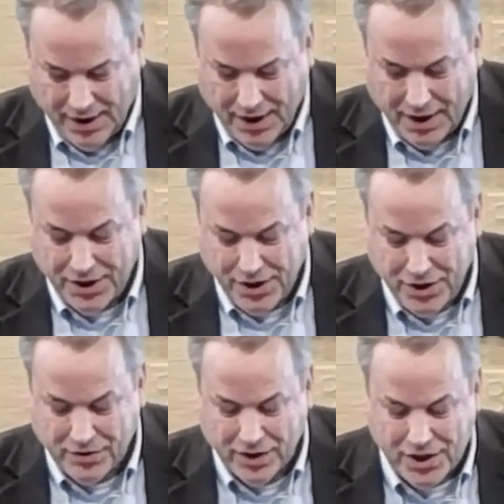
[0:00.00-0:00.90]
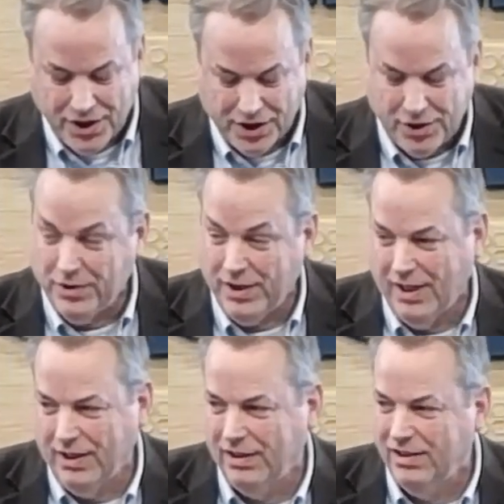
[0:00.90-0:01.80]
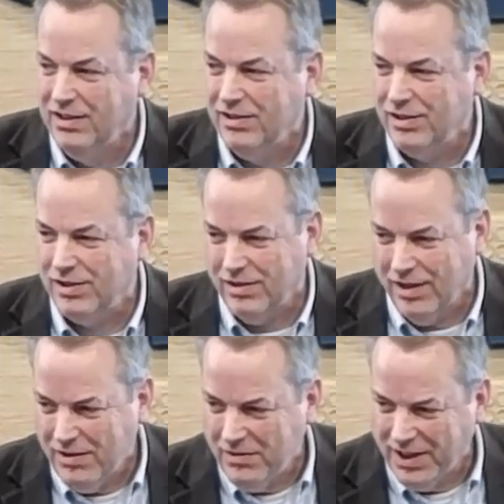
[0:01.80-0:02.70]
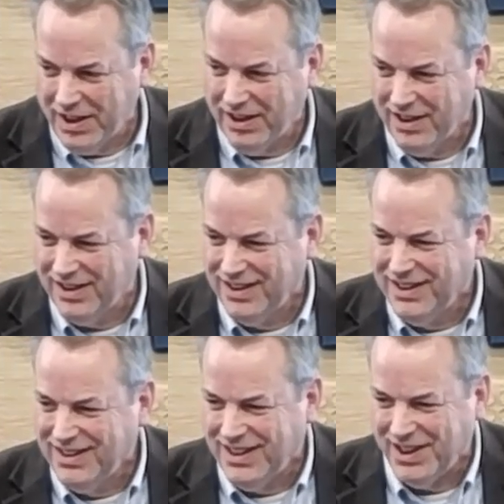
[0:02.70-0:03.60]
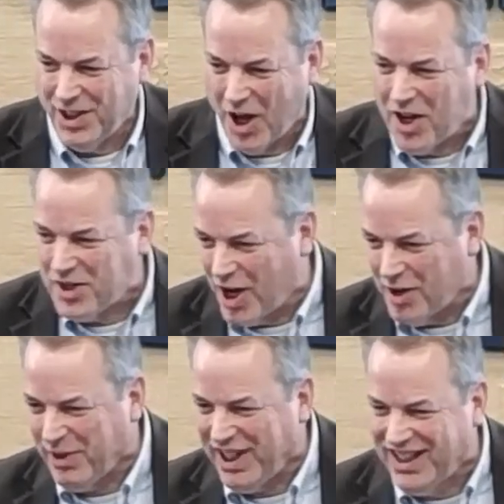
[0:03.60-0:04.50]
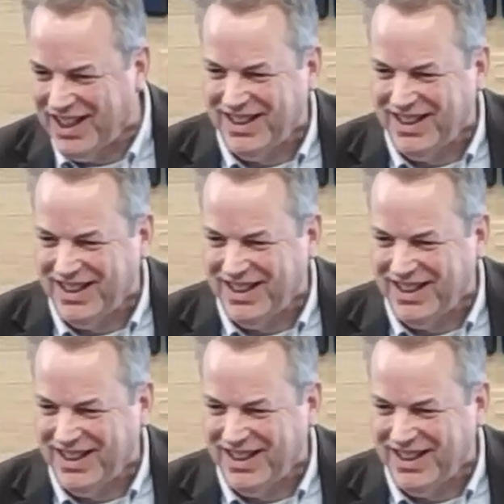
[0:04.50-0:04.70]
and continued listening to it, and then slowly it dawned on me.